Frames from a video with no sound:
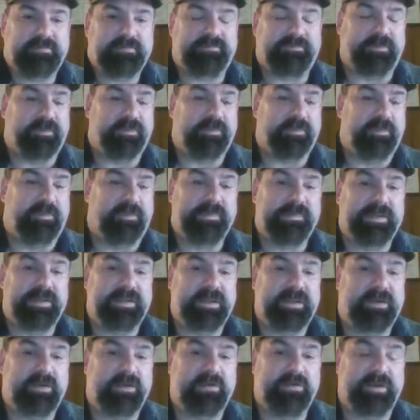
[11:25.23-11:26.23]
For women
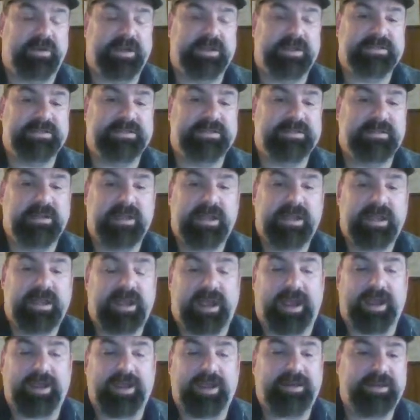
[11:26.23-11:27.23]
that go crazy?
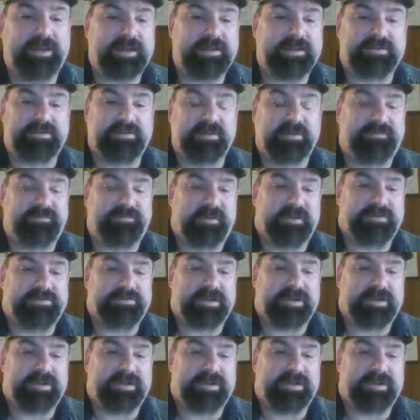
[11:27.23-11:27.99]
I had an ex-girlfriend